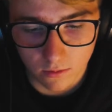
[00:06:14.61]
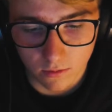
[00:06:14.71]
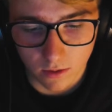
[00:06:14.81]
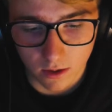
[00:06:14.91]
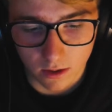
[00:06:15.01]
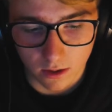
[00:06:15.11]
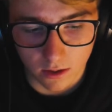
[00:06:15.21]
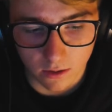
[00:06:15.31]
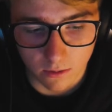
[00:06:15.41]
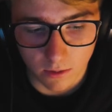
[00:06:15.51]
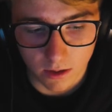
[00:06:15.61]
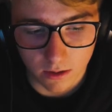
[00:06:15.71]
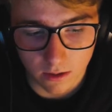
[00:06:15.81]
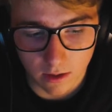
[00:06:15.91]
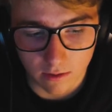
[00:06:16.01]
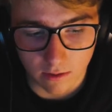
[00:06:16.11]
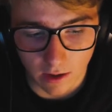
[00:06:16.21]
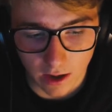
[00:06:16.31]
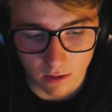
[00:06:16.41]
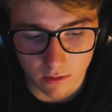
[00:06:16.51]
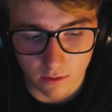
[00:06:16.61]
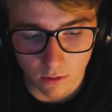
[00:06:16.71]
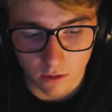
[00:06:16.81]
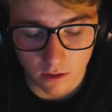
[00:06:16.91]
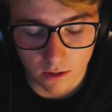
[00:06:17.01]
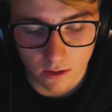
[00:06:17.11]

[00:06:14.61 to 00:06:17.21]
Fucking hell, man. That's a hell of a story.